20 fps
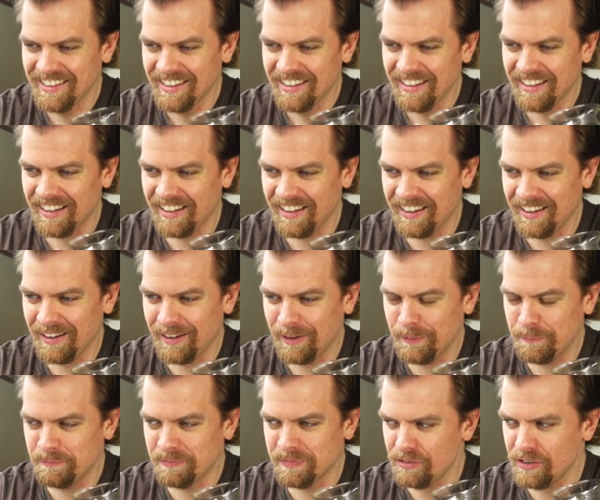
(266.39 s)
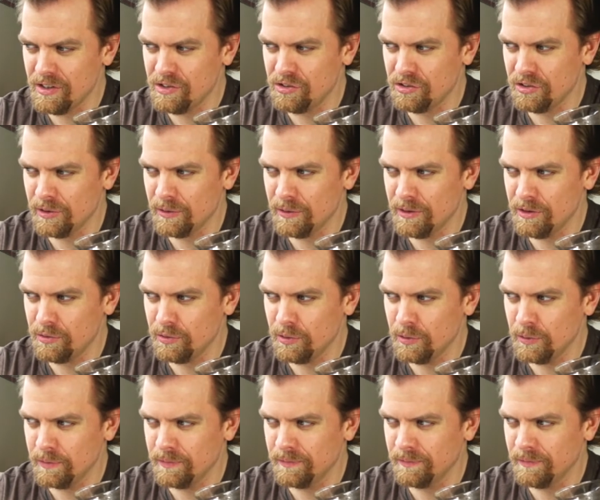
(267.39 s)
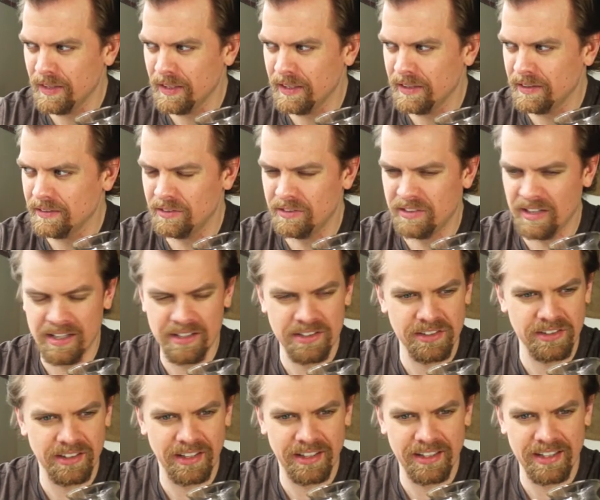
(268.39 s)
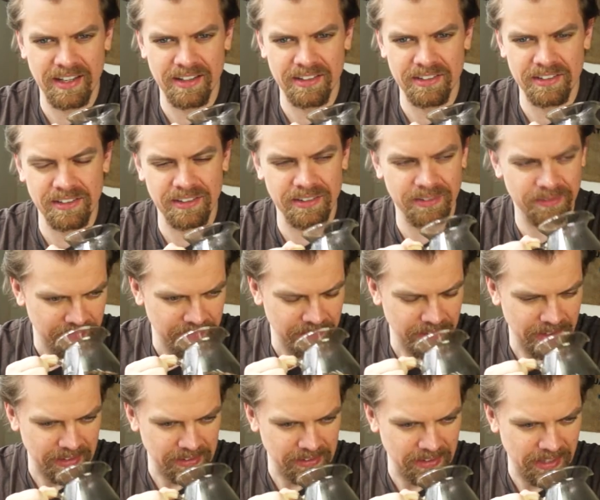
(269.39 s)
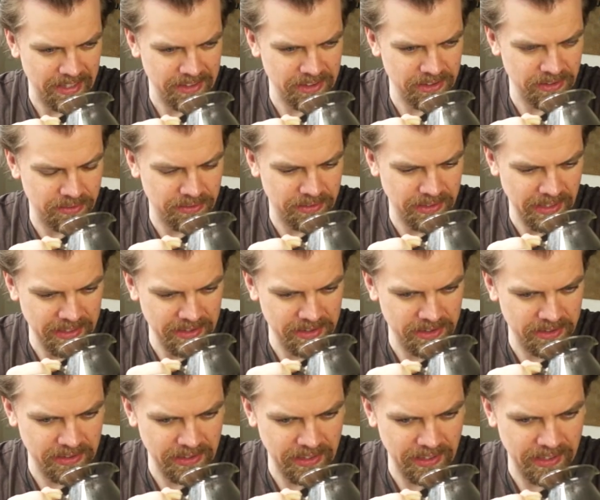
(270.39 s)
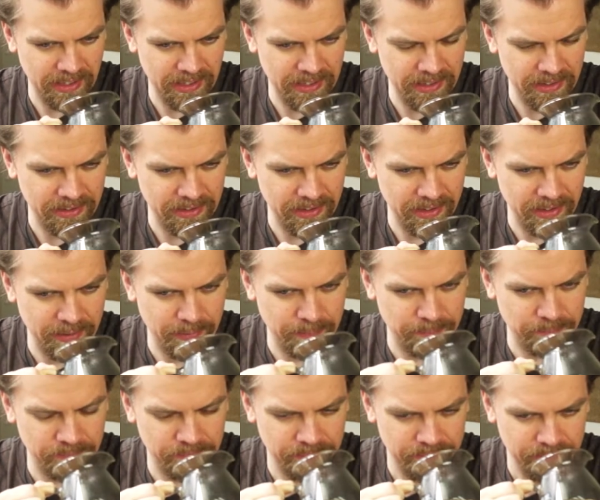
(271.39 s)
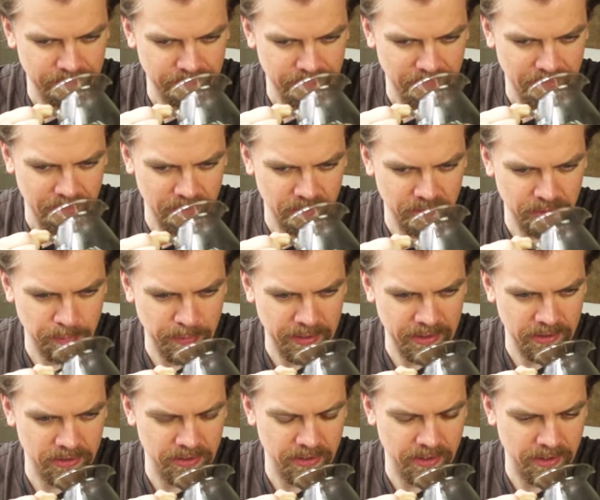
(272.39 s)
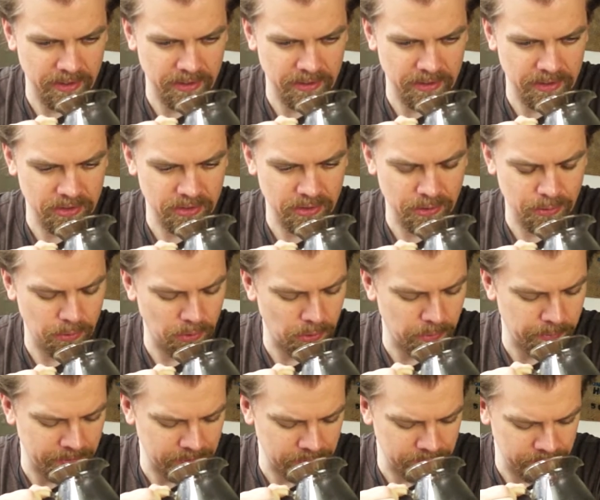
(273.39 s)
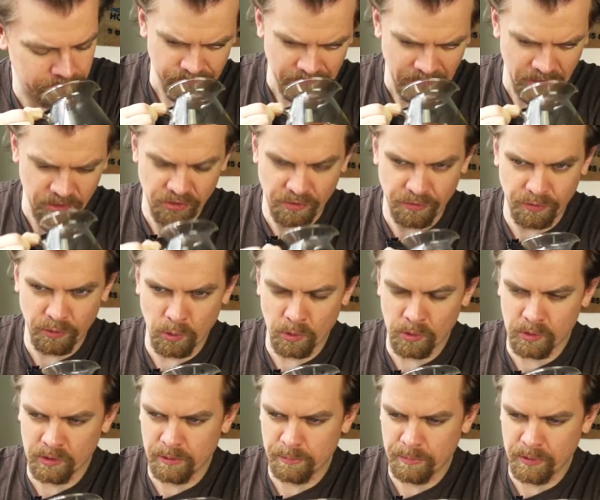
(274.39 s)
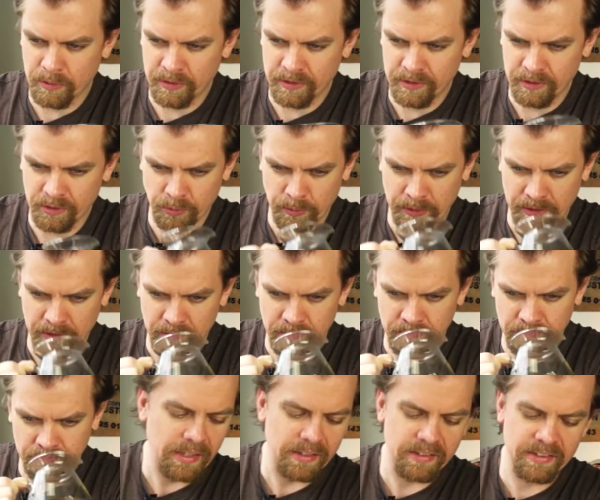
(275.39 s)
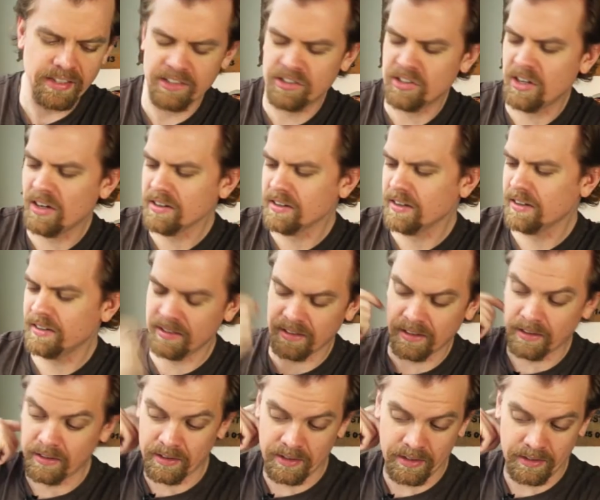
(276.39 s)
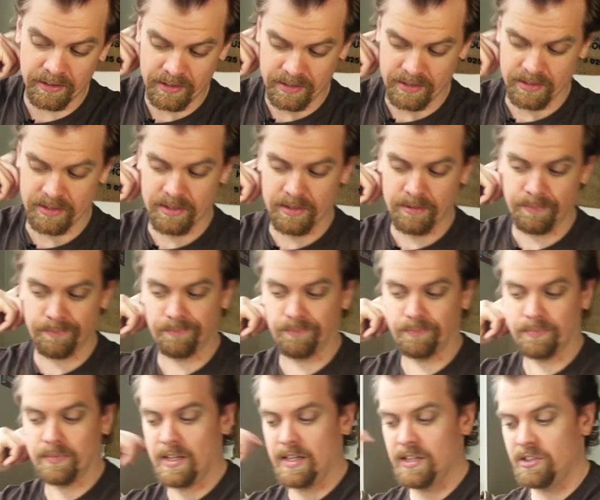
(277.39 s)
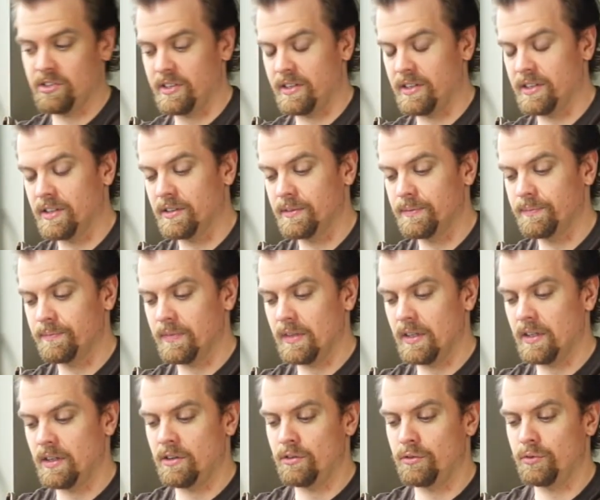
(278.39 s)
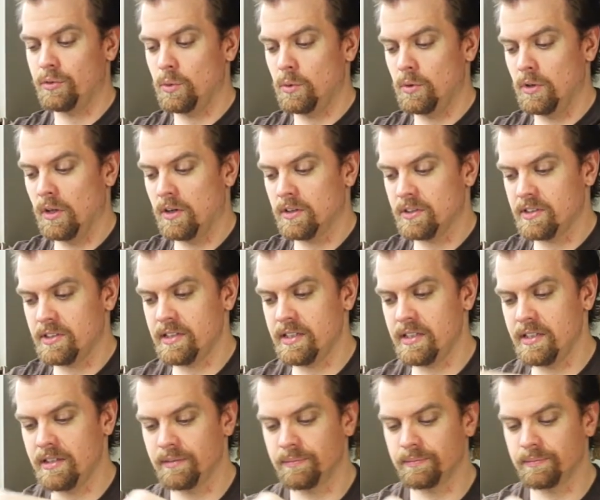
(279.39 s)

Very sugary fruit. Like dates, I guess. Like lots of dates and spice on this aroma. There's a floral component as well. They talk on the taste here of oolong tea.